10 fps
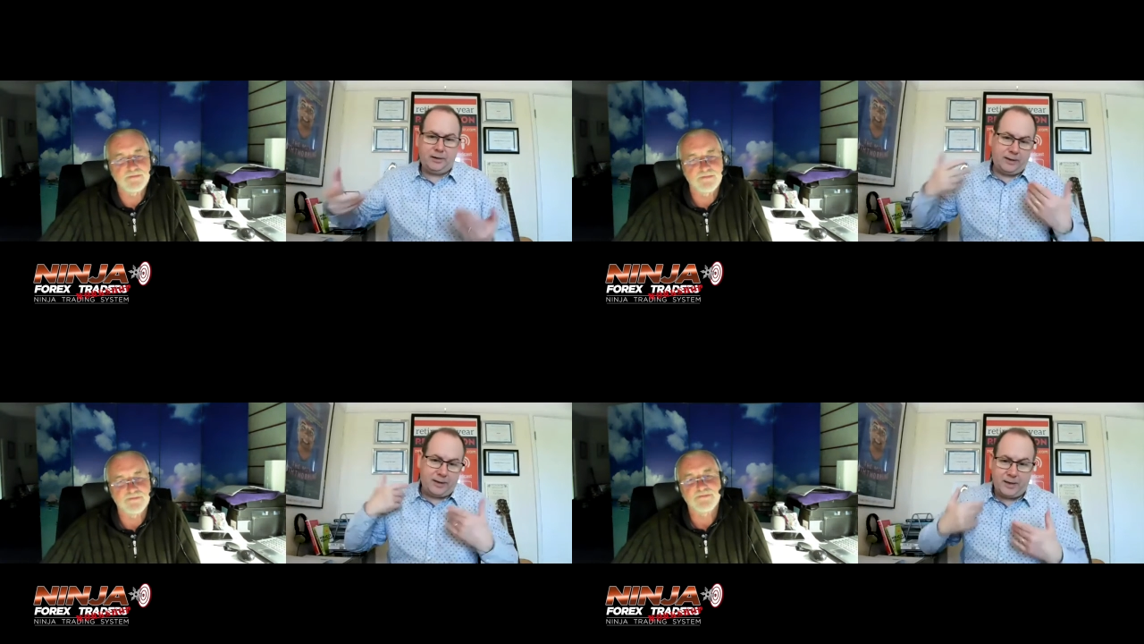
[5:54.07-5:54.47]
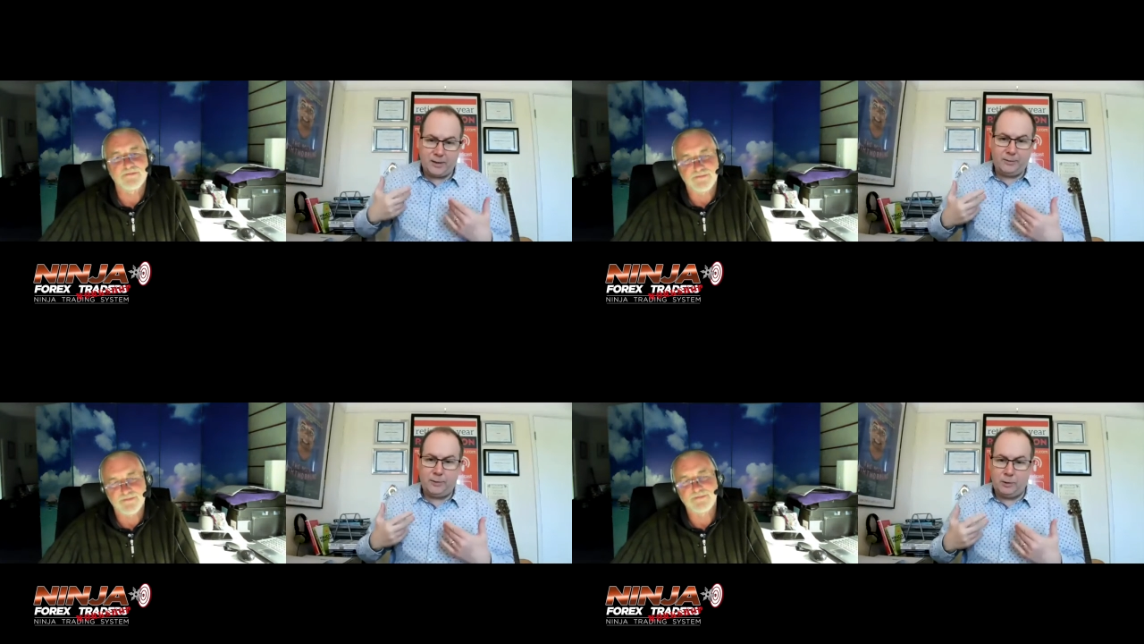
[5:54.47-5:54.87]
Speaker 1: That tends
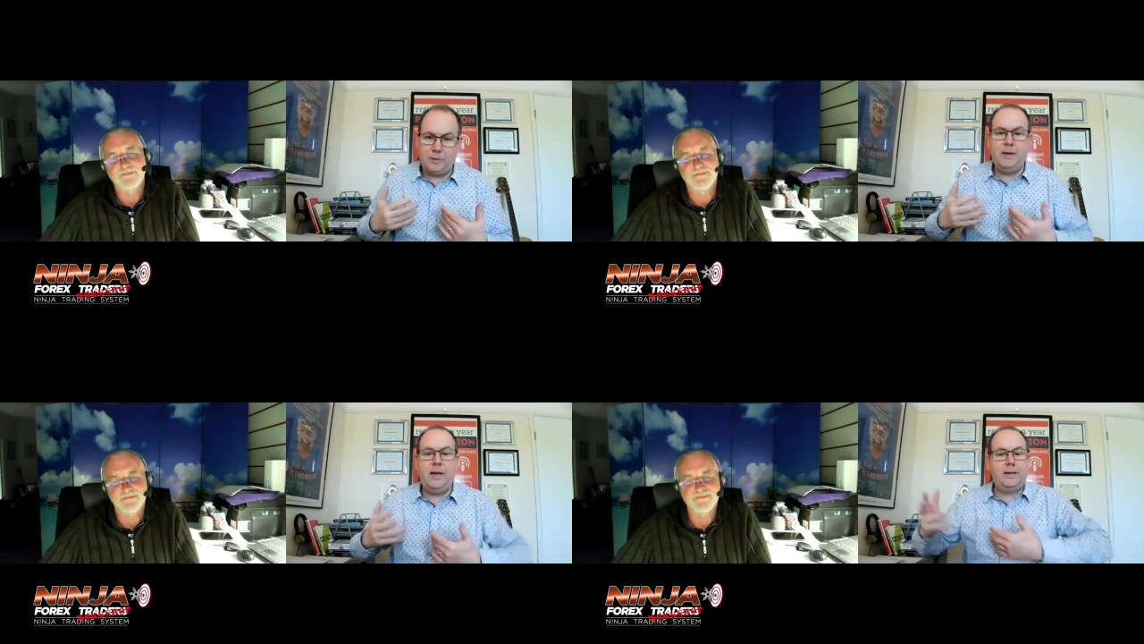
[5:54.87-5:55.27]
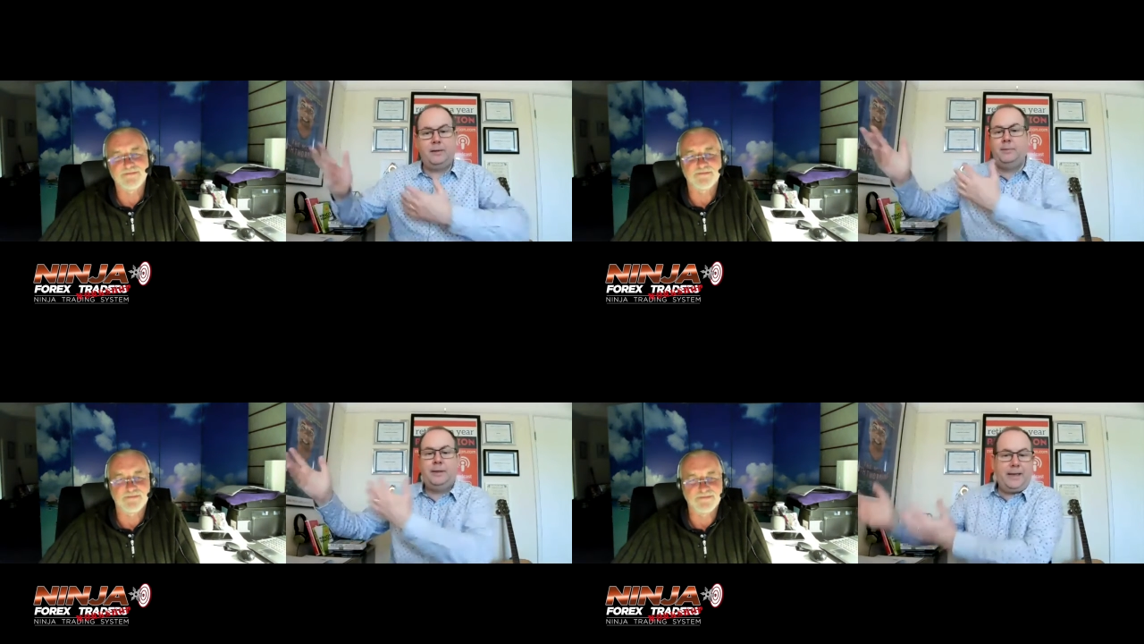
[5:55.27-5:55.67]
to fall to me.
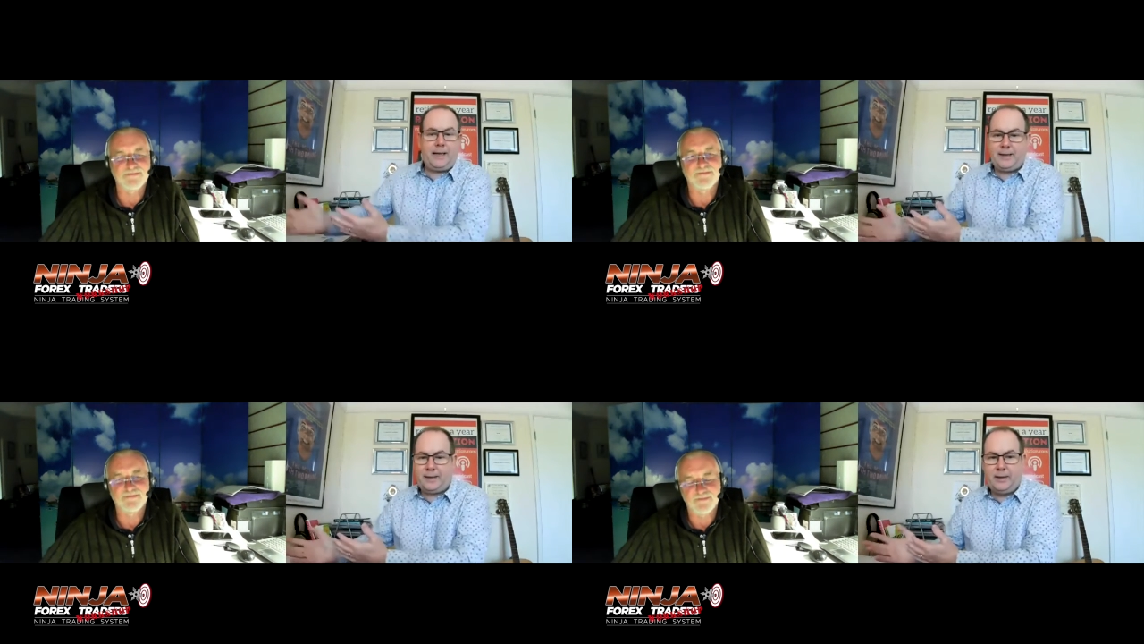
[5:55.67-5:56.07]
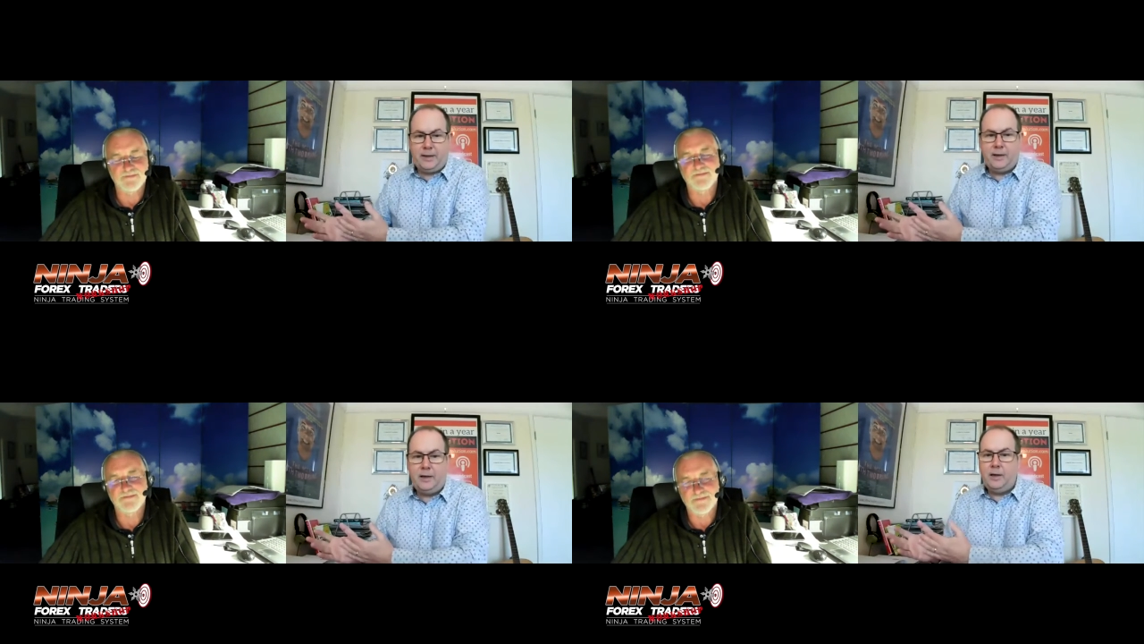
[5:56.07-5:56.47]
Somebody has
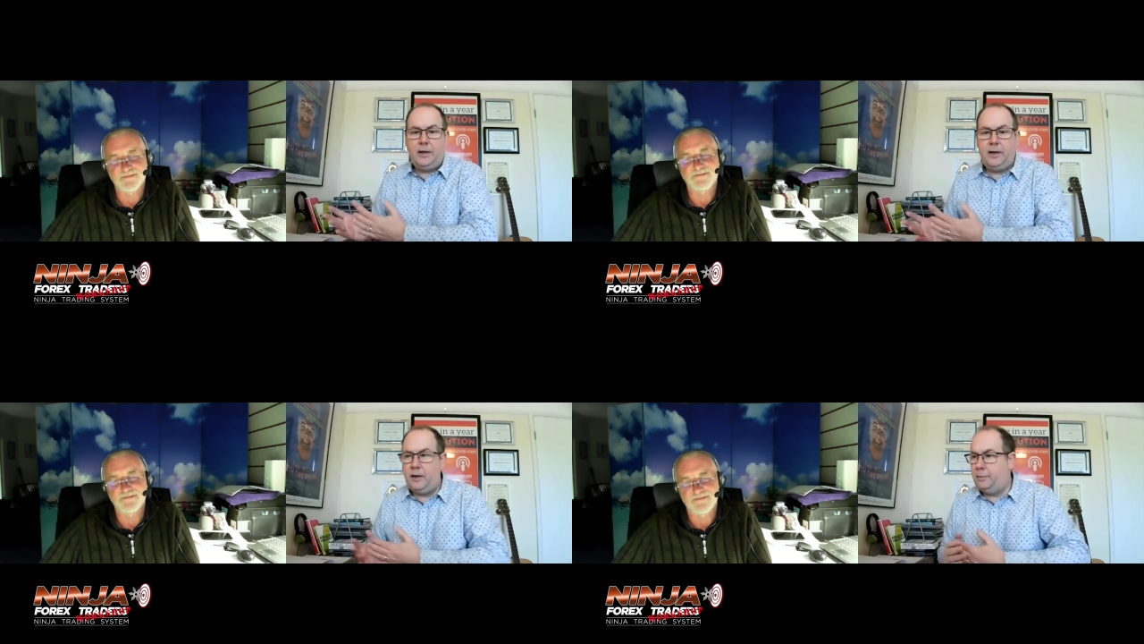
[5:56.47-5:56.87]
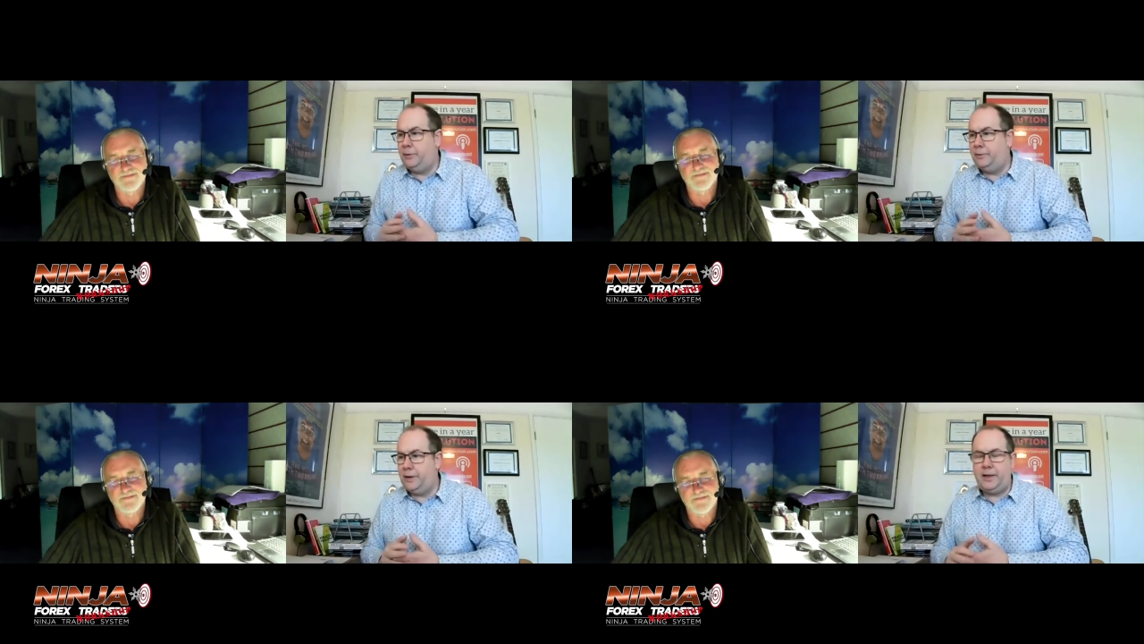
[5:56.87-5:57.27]
to, you know,
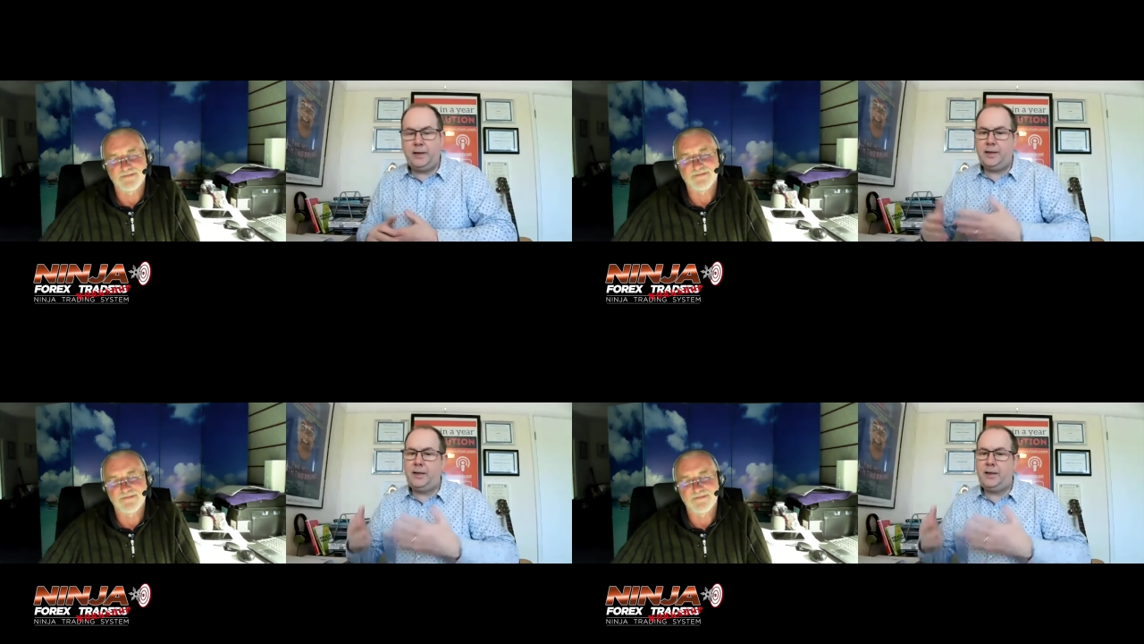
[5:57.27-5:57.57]
put videos in.